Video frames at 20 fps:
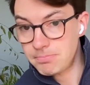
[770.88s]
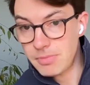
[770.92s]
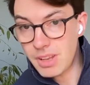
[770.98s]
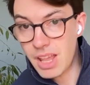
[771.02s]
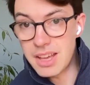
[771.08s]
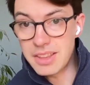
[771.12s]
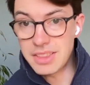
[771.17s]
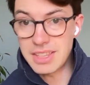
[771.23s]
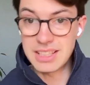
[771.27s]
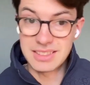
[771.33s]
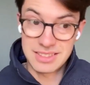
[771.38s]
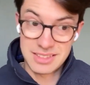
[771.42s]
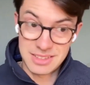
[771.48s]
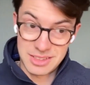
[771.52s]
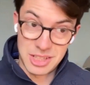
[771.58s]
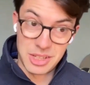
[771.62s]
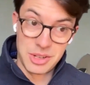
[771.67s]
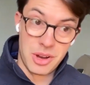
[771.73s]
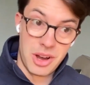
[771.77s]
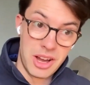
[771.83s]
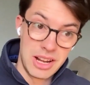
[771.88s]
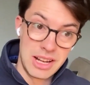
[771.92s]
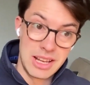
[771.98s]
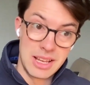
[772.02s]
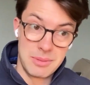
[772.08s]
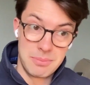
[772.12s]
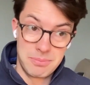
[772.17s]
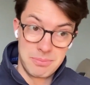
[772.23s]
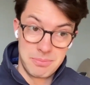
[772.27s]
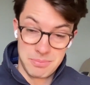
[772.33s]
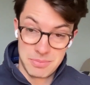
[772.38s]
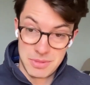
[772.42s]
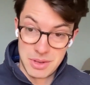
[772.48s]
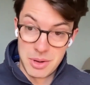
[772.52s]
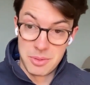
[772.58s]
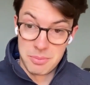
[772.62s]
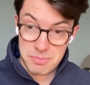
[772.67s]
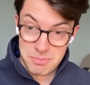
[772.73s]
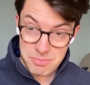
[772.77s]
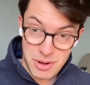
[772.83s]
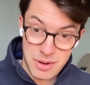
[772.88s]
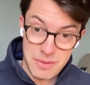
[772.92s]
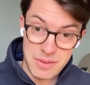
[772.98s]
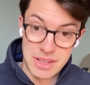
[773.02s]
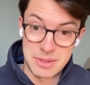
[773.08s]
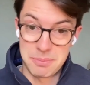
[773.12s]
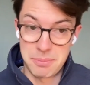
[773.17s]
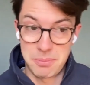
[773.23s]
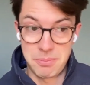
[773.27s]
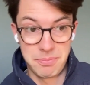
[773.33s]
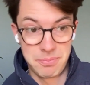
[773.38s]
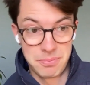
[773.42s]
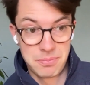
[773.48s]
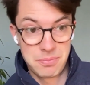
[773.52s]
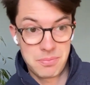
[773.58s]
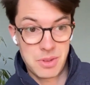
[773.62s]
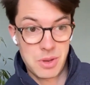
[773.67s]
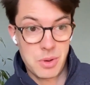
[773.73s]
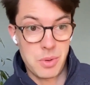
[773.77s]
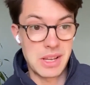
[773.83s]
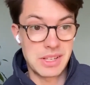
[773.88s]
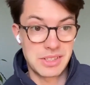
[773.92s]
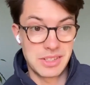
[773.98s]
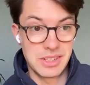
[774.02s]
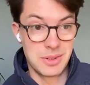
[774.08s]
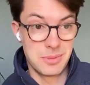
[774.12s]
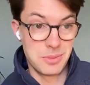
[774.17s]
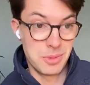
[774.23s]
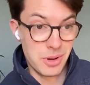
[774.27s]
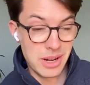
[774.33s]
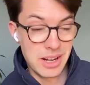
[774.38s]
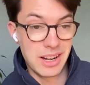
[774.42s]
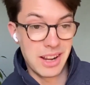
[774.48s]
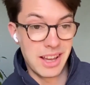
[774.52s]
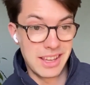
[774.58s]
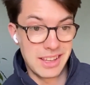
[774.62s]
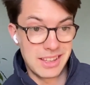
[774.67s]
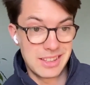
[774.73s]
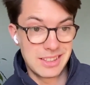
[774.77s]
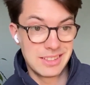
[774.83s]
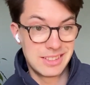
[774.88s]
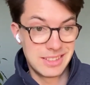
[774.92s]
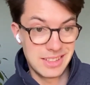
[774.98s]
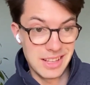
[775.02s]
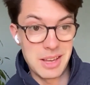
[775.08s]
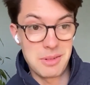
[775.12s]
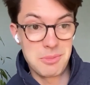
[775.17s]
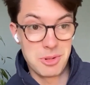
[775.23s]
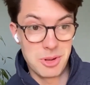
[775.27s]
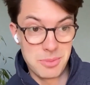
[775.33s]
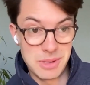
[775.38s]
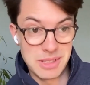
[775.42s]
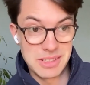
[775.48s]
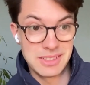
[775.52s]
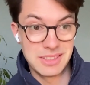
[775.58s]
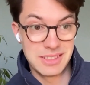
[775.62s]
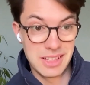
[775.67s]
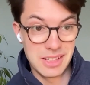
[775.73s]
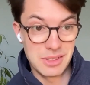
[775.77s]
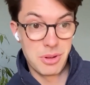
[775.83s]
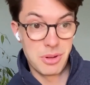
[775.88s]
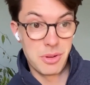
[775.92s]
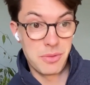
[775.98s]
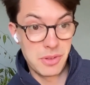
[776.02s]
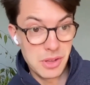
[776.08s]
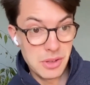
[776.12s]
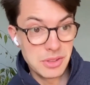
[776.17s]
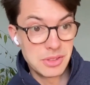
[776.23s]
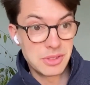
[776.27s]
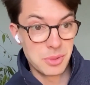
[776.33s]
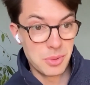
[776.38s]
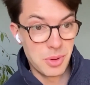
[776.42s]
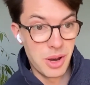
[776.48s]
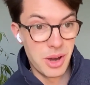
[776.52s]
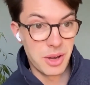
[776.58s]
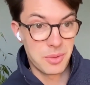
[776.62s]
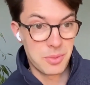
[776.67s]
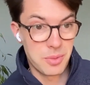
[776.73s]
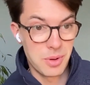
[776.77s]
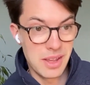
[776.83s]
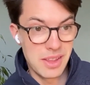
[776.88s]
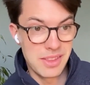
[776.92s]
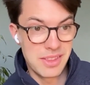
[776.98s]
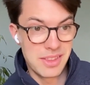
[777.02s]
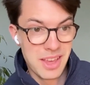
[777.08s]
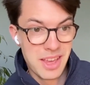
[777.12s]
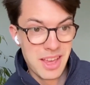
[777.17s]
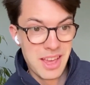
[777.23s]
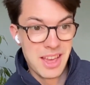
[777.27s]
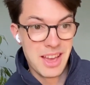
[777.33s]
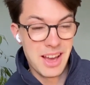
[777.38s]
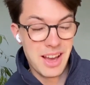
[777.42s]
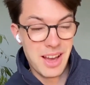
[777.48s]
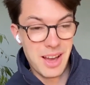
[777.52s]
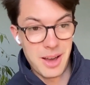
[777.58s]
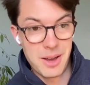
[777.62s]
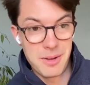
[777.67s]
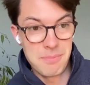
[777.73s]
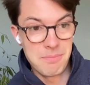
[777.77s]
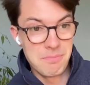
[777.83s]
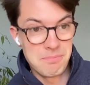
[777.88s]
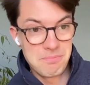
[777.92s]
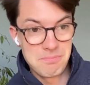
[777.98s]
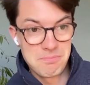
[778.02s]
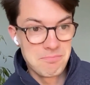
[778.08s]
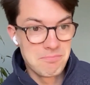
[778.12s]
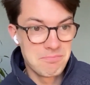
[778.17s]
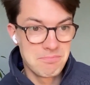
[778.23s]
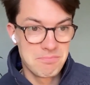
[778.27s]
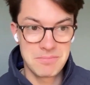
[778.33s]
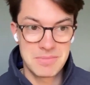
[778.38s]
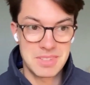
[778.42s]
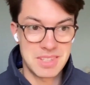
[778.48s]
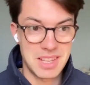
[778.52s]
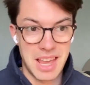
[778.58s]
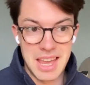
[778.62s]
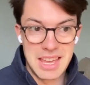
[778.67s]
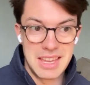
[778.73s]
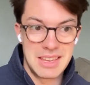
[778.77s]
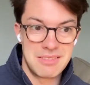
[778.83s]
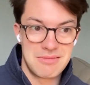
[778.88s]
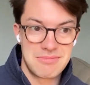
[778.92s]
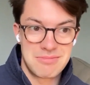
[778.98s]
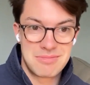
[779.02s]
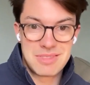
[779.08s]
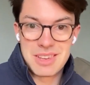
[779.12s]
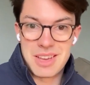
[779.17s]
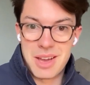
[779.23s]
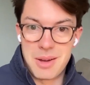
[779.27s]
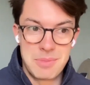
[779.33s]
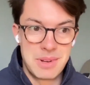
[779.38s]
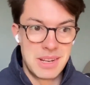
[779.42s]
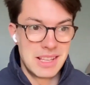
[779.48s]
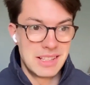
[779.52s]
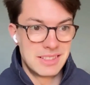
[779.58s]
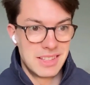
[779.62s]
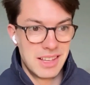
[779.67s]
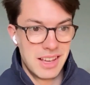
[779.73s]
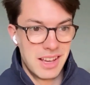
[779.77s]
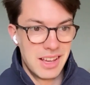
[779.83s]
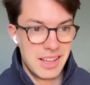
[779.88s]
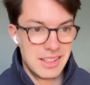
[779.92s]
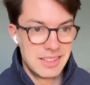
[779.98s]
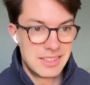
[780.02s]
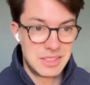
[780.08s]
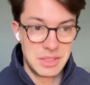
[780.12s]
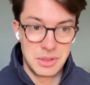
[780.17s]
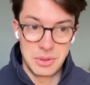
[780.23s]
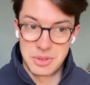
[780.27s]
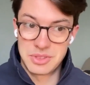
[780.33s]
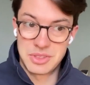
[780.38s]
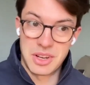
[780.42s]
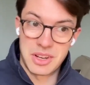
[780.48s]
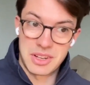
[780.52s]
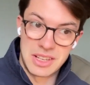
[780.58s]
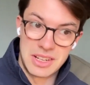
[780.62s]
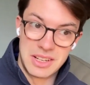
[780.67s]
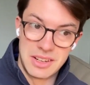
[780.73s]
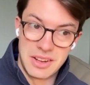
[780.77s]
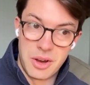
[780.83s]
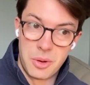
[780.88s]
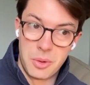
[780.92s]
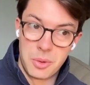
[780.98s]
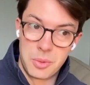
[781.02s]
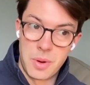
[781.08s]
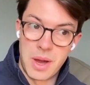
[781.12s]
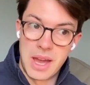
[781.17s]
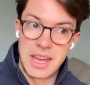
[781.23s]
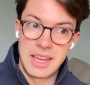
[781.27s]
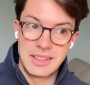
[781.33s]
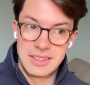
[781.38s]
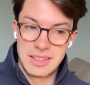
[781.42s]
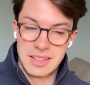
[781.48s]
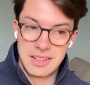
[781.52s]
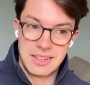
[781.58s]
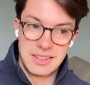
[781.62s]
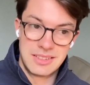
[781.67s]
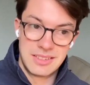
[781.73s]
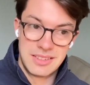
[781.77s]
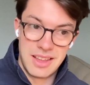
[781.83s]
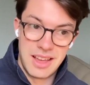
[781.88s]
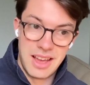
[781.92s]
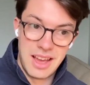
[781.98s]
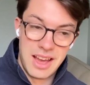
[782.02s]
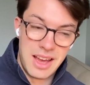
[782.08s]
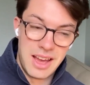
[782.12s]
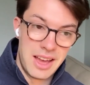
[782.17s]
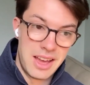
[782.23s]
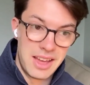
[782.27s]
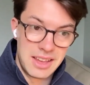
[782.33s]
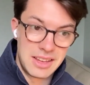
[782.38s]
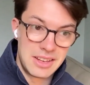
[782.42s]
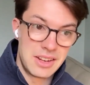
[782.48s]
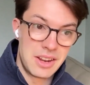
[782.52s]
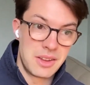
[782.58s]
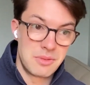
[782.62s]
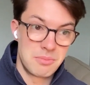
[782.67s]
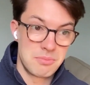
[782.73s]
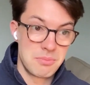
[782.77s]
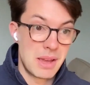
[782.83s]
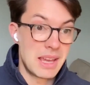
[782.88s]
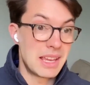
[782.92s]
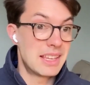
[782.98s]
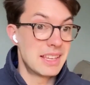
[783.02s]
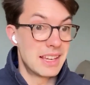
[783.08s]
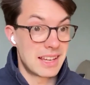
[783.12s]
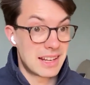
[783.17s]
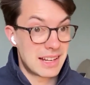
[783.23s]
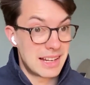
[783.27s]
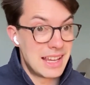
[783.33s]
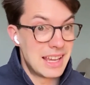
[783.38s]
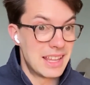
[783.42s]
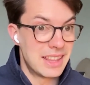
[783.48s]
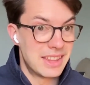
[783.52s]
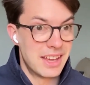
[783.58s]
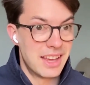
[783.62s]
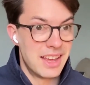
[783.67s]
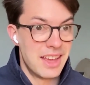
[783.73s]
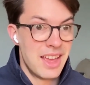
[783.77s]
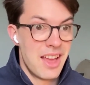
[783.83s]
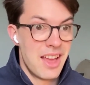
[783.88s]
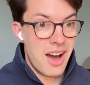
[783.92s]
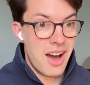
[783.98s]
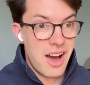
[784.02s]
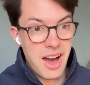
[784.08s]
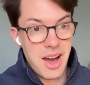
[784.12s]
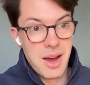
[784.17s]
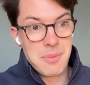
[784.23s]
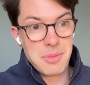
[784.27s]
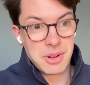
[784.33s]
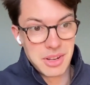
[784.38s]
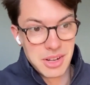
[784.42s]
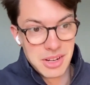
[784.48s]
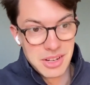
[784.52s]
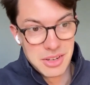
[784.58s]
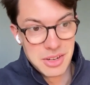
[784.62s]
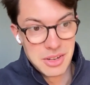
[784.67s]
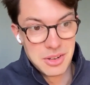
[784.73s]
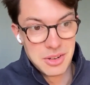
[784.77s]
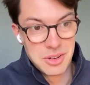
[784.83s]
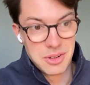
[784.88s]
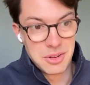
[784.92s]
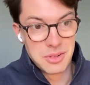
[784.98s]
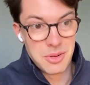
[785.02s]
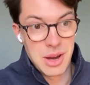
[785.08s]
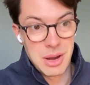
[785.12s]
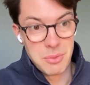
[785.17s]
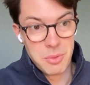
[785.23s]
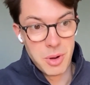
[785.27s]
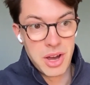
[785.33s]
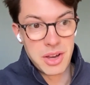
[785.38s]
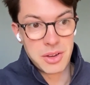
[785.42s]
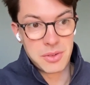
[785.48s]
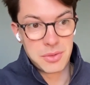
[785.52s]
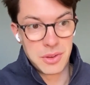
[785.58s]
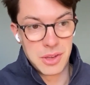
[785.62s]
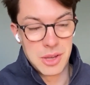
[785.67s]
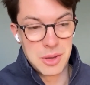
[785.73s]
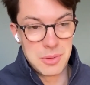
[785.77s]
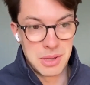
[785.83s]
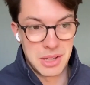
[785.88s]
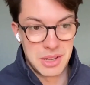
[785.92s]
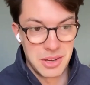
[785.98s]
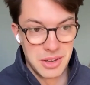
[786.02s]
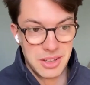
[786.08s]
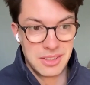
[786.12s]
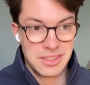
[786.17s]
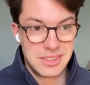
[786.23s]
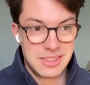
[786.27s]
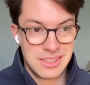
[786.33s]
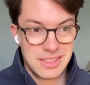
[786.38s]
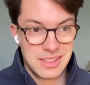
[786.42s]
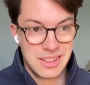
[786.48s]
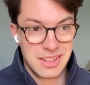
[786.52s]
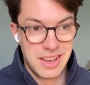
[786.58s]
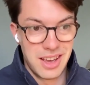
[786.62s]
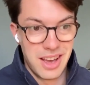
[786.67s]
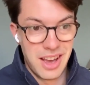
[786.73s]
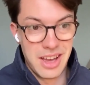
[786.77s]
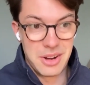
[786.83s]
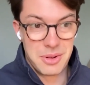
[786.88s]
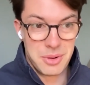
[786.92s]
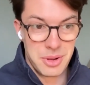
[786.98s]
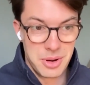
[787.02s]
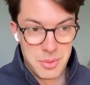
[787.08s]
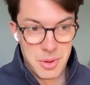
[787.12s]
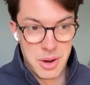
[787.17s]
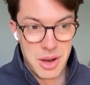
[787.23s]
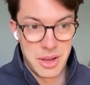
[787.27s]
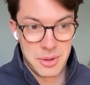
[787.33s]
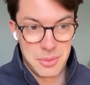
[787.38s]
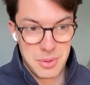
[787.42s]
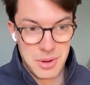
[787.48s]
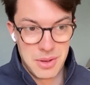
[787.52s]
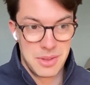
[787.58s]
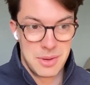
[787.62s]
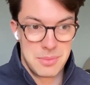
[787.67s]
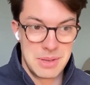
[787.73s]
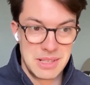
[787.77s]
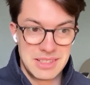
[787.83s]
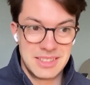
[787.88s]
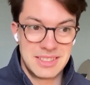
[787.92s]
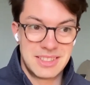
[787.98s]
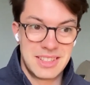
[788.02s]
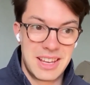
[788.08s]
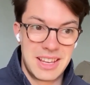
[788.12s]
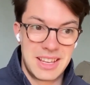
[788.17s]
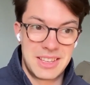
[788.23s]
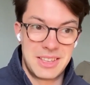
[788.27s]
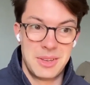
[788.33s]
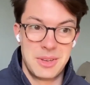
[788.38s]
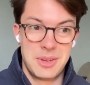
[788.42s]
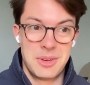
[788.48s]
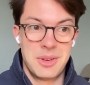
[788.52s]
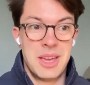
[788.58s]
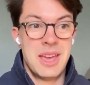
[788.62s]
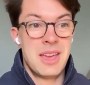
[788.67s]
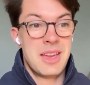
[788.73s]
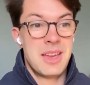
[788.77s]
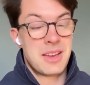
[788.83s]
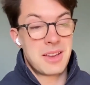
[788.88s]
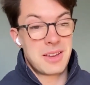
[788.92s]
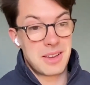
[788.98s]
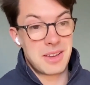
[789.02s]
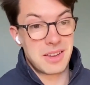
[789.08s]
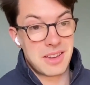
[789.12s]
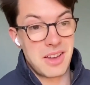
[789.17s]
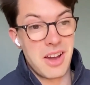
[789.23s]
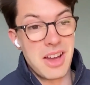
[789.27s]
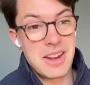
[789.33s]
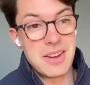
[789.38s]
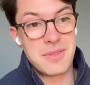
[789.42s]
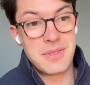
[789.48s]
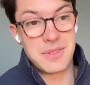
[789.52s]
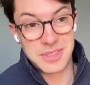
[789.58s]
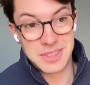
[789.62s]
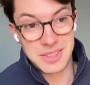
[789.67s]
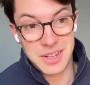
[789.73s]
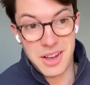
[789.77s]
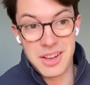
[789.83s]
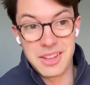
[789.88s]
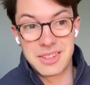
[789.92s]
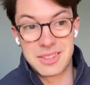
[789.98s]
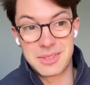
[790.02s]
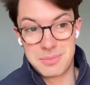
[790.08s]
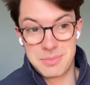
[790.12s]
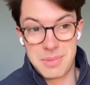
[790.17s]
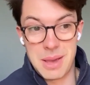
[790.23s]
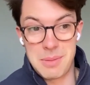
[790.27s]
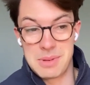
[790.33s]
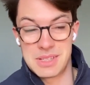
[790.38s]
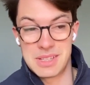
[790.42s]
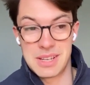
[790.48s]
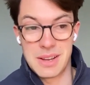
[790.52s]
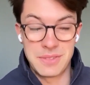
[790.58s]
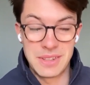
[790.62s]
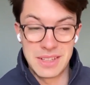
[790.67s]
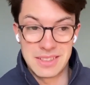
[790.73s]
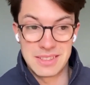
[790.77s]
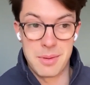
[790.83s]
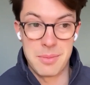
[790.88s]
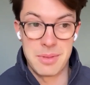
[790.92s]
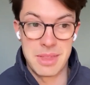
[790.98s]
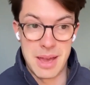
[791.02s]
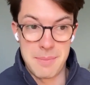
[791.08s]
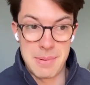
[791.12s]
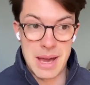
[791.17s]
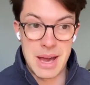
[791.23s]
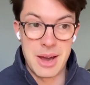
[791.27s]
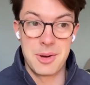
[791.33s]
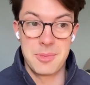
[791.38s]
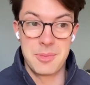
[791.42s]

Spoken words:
think to your previous question and point, like seeing more businesses refuse to work with, say, companies that are still stuck in old ways, and making it clear that I'm not going to do great work for you because I don't want to work with a business like you, kind of starts maybe shifting some of that power